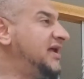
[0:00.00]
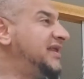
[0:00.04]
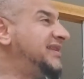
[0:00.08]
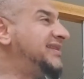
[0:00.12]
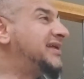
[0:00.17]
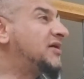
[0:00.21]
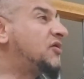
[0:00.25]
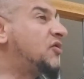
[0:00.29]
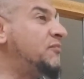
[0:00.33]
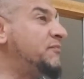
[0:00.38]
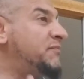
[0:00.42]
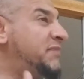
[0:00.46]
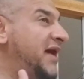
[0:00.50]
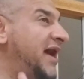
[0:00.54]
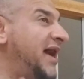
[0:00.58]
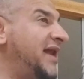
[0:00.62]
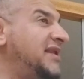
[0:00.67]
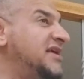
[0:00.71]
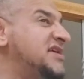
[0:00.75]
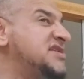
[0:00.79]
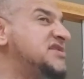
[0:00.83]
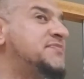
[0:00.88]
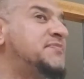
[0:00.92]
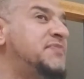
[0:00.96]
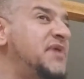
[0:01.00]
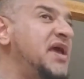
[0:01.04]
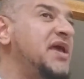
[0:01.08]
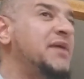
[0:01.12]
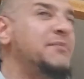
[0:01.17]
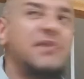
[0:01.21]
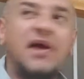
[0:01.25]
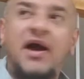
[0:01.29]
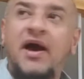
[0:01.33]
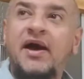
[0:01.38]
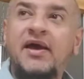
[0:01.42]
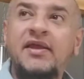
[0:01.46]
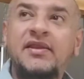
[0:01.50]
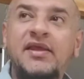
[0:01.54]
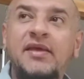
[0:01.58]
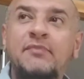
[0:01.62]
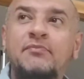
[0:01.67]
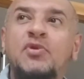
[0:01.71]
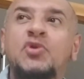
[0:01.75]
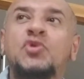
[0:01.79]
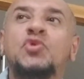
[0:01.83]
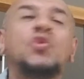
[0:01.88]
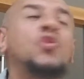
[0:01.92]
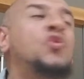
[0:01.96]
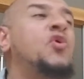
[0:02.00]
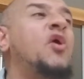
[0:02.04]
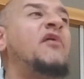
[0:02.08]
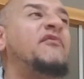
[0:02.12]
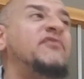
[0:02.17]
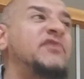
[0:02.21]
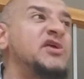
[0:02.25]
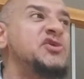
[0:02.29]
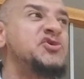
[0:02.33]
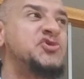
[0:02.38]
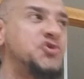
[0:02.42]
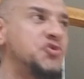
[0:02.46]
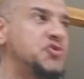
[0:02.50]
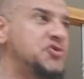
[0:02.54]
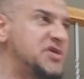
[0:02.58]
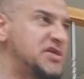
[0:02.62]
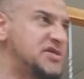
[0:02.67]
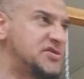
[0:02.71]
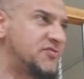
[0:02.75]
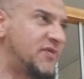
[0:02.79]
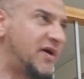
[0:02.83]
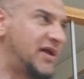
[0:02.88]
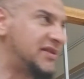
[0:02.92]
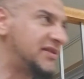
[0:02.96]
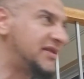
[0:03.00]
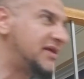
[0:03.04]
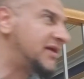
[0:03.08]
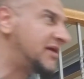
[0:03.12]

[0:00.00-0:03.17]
the companions praying behind him took off their shoes as well,